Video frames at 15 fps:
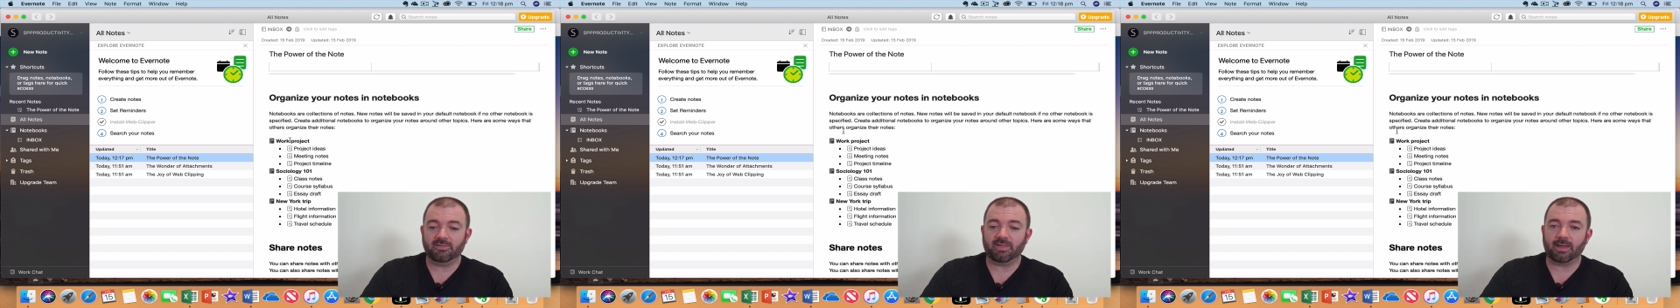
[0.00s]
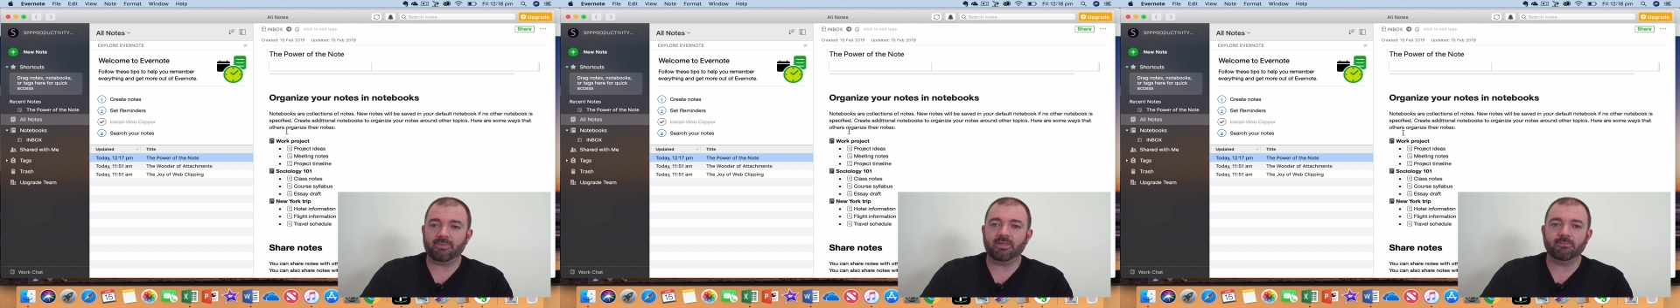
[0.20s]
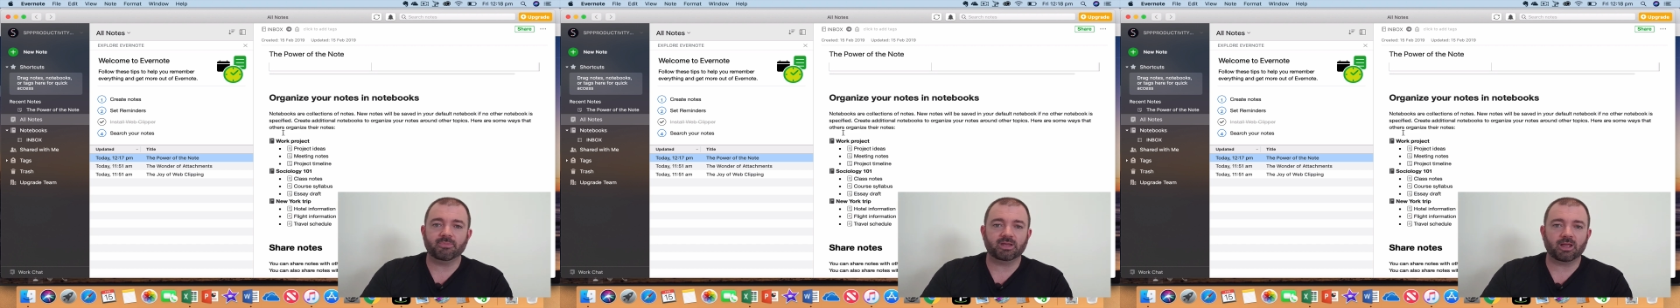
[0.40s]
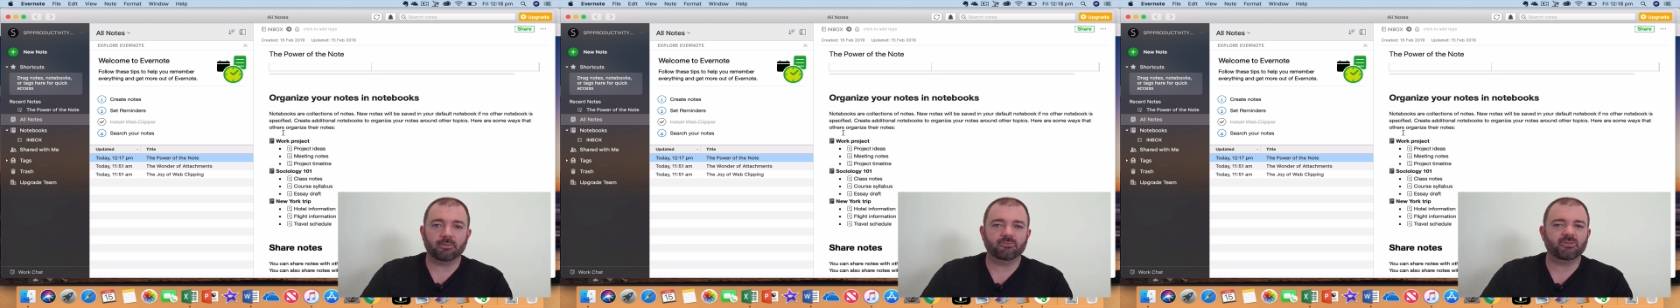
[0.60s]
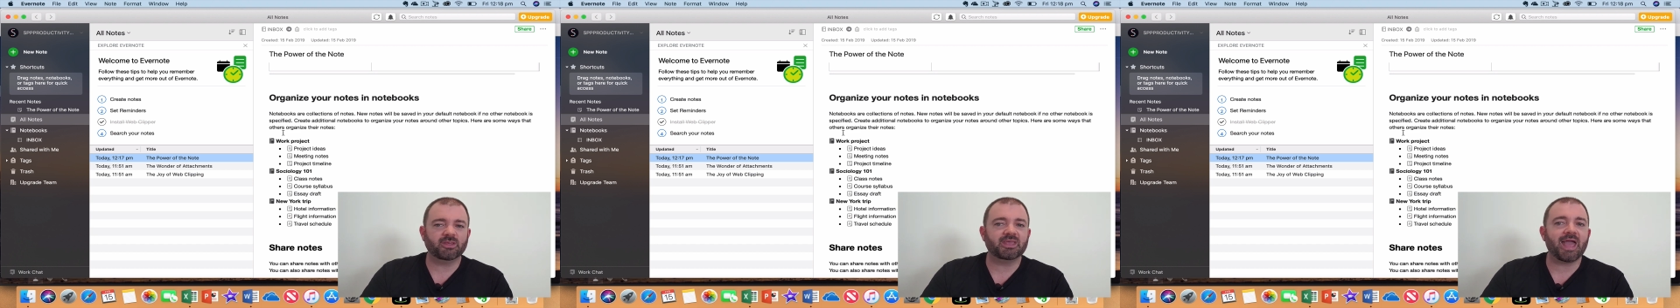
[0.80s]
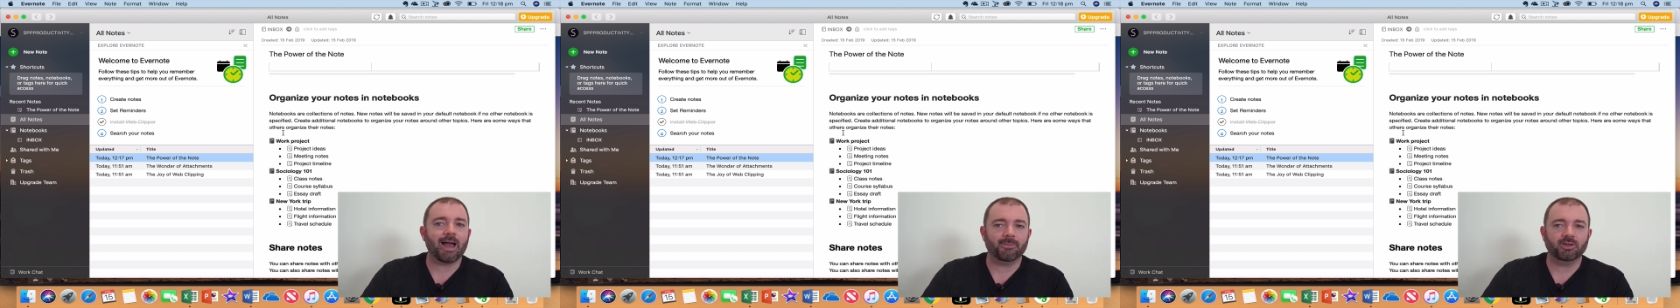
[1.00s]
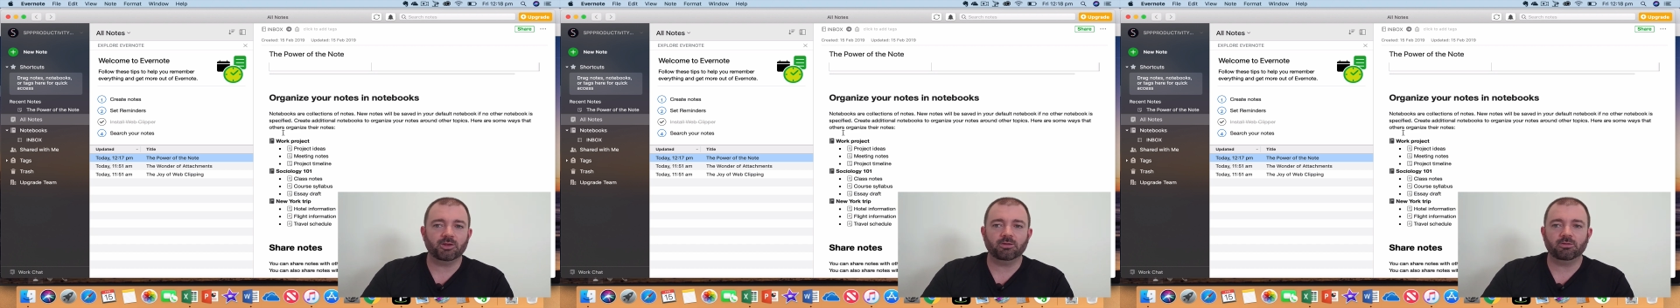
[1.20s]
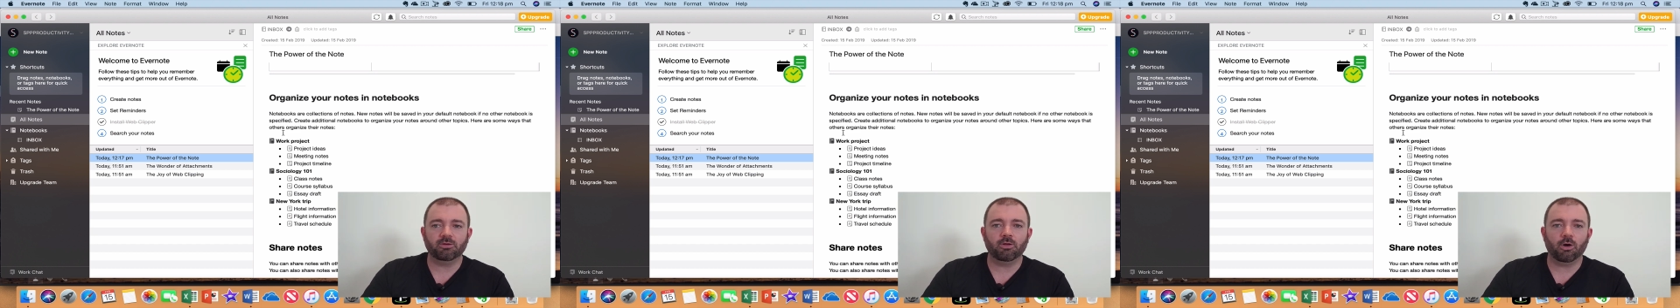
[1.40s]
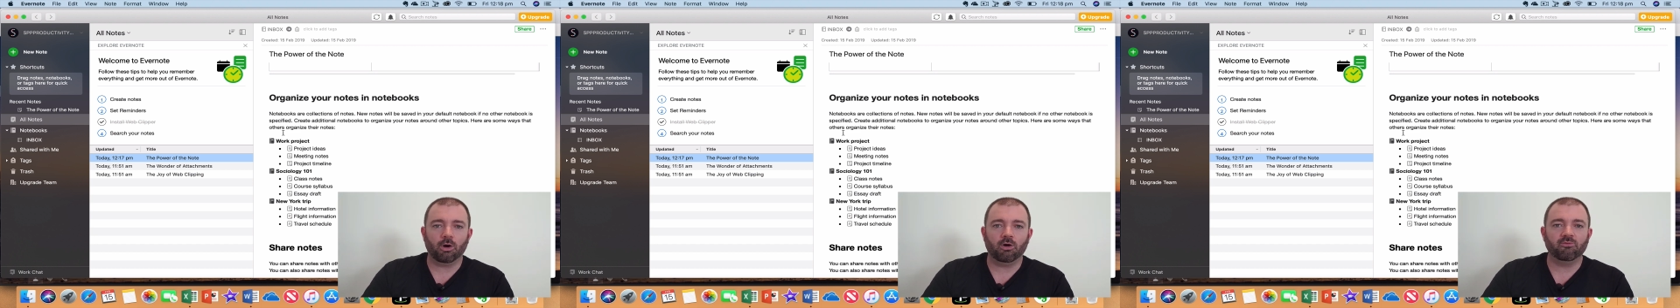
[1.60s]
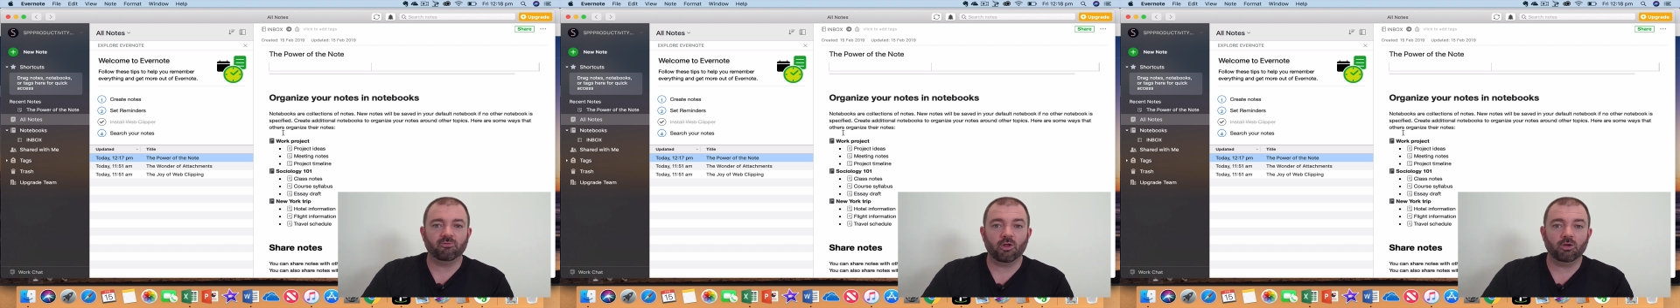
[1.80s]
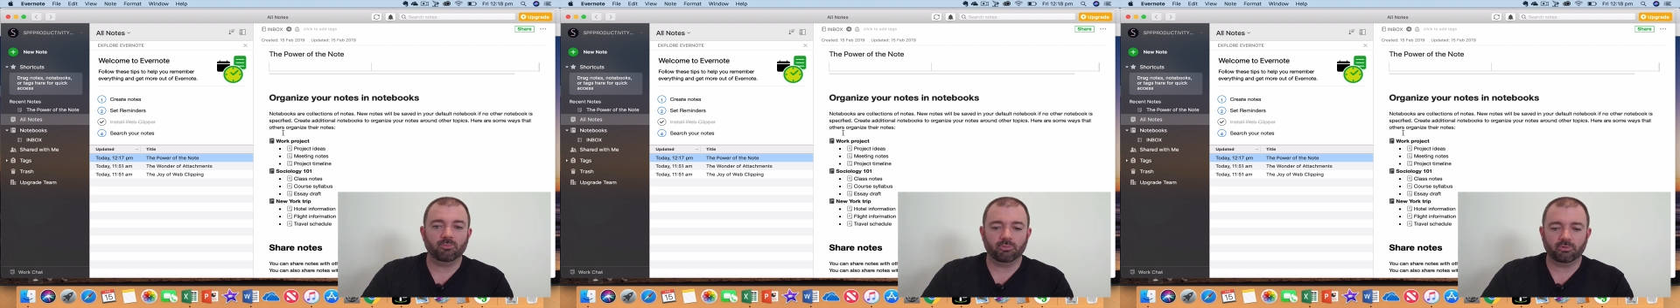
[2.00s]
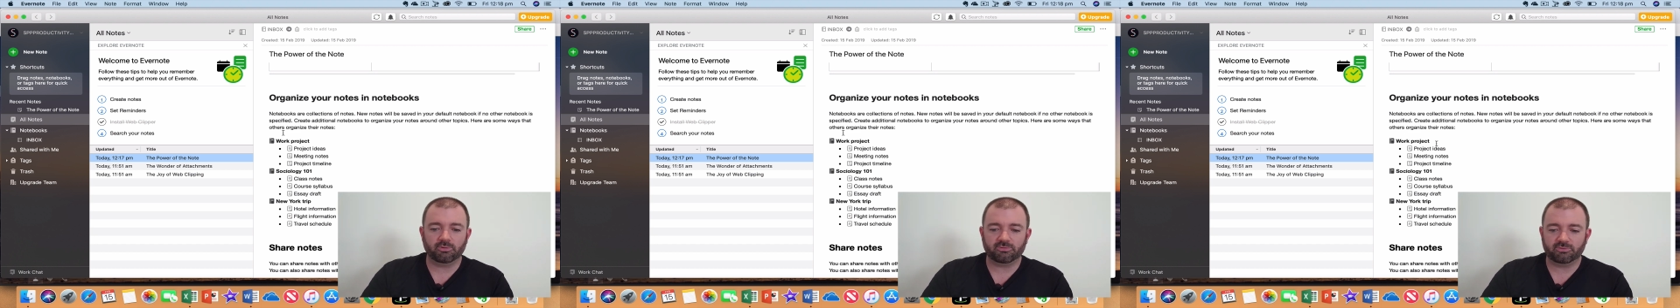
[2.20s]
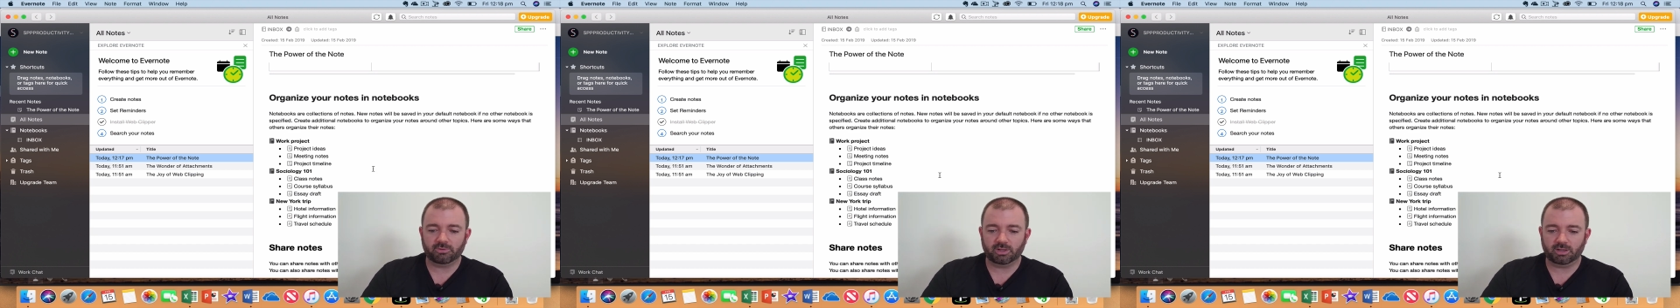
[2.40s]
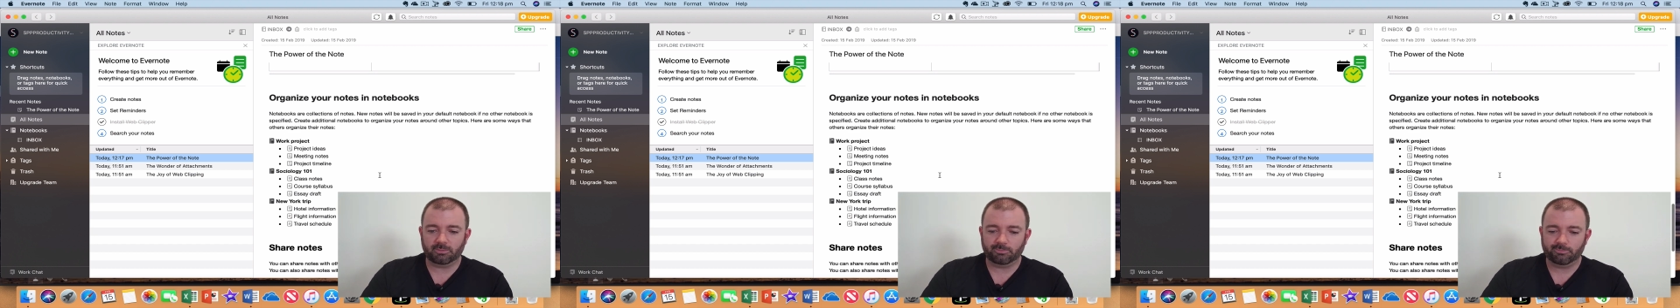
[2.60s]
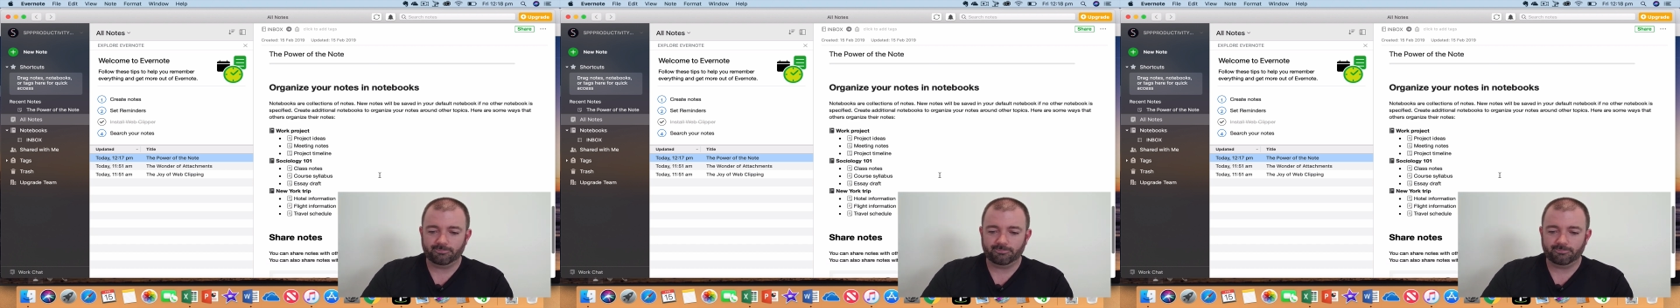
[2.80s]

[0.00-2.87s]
that then becomes the cabinet of notebooks. Yeah.